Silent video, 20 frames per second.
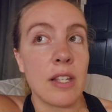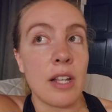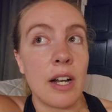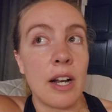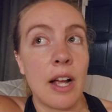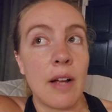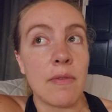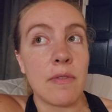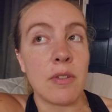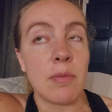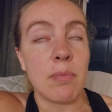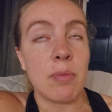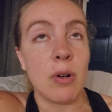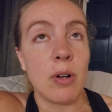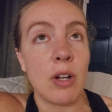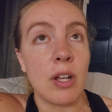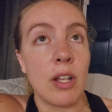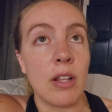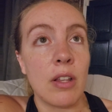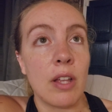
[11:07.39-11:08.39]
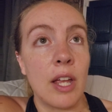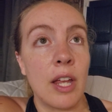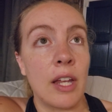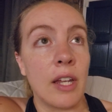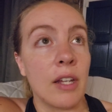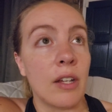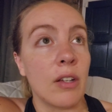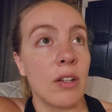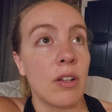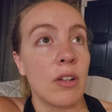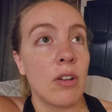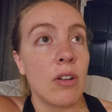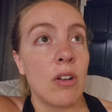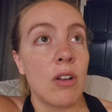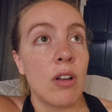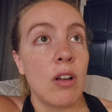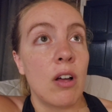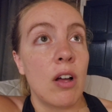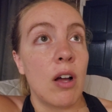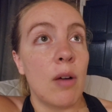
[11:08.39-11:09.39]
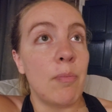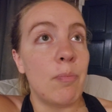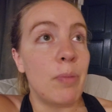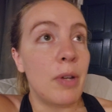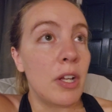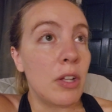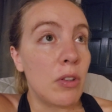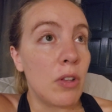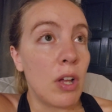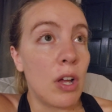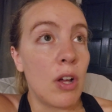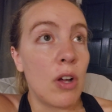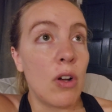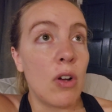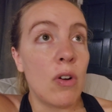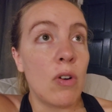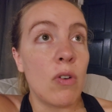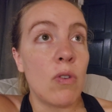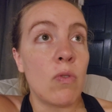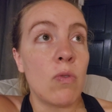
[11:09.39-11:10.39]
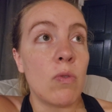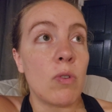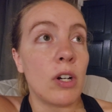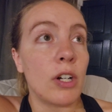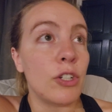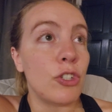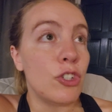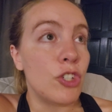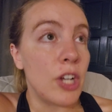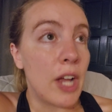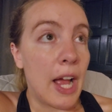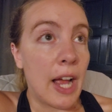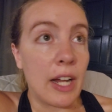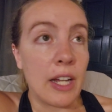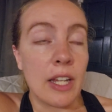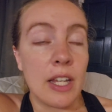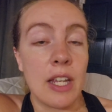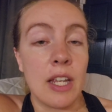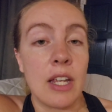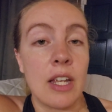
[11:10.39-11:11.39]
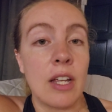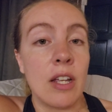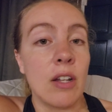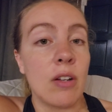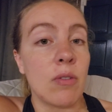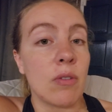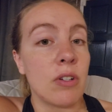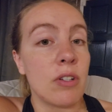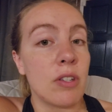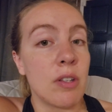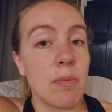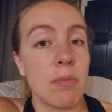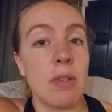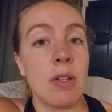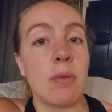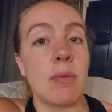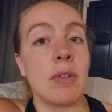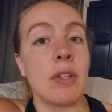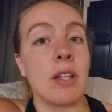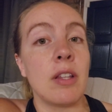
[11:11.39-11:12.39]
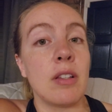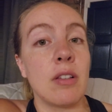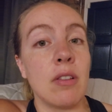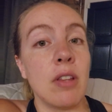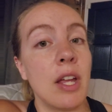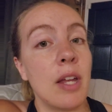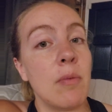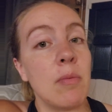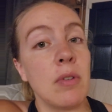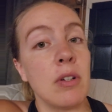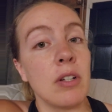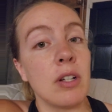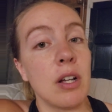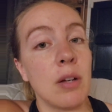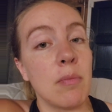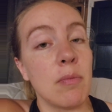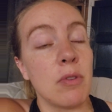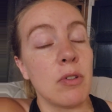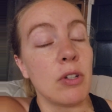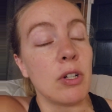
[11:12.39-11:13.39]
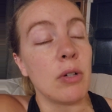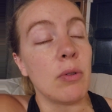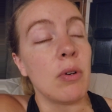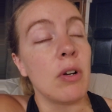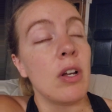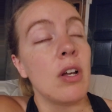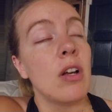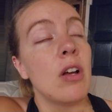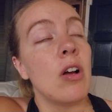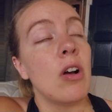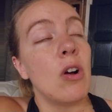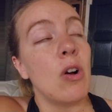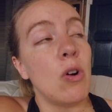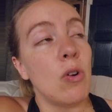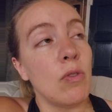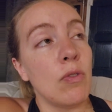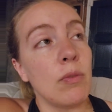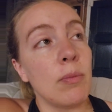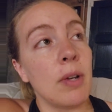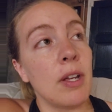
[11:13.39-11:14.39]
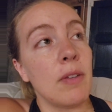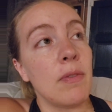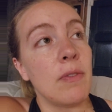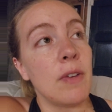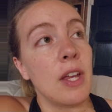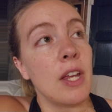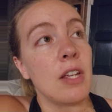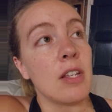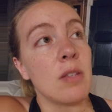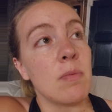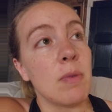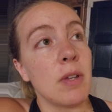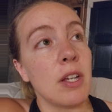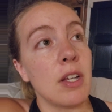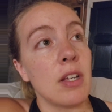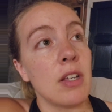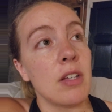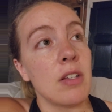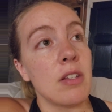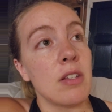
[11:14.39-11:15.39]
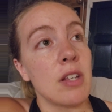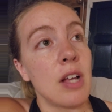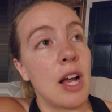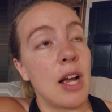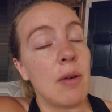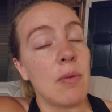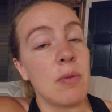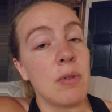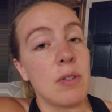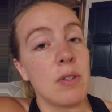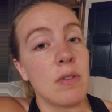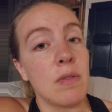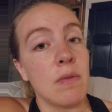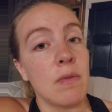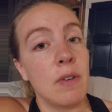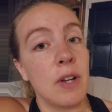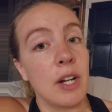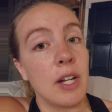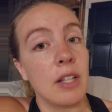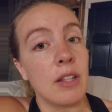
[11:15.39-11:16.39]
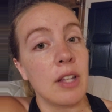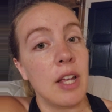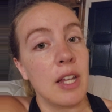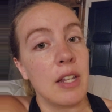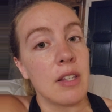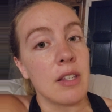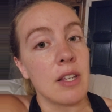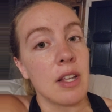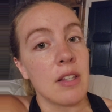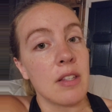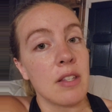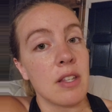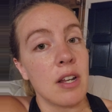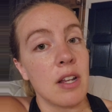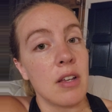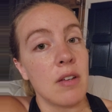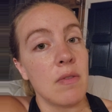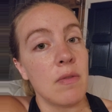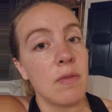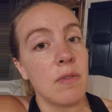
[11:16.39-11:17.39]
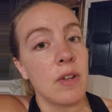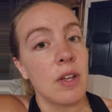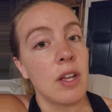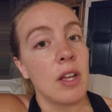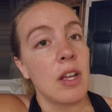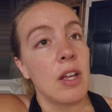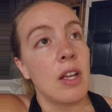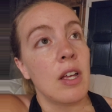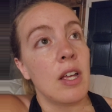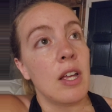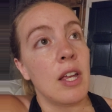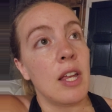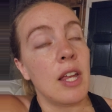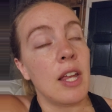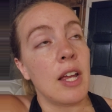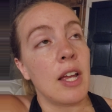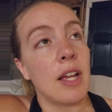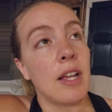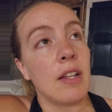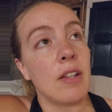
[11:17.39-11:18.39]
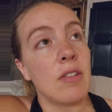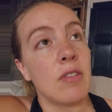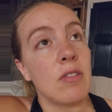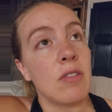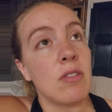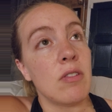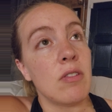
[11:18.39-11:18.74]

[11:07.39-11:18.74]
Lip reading: I'd have to put like a pillow or a jacket or something where that the light wouldn't come through over my face, because I was very light sensitive, and